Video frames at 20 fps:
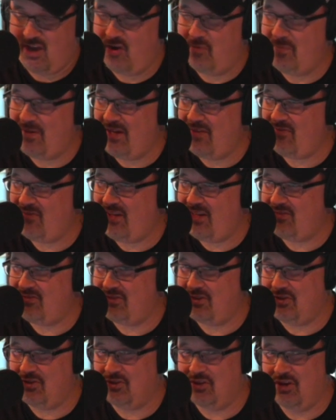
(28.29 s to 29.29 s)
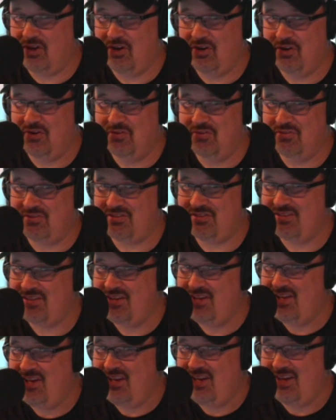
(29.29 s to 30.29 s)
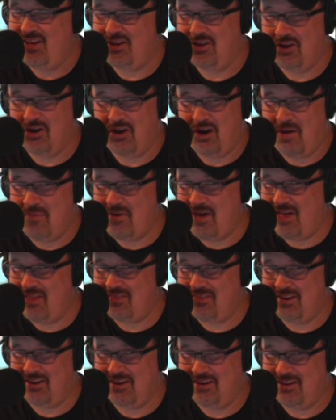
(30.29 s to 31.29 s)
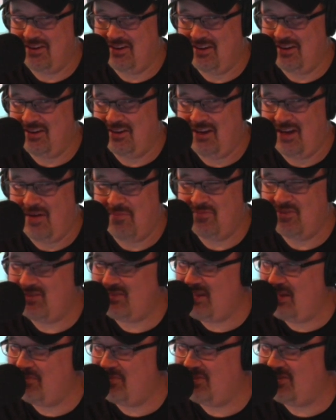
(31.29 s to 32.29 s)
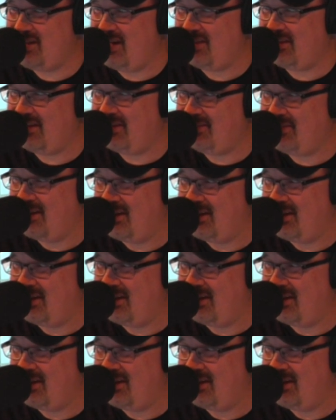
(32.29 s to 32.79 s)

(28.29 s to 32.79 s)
I don't buy fancy clothes. You know, I'm not like, I'm just not like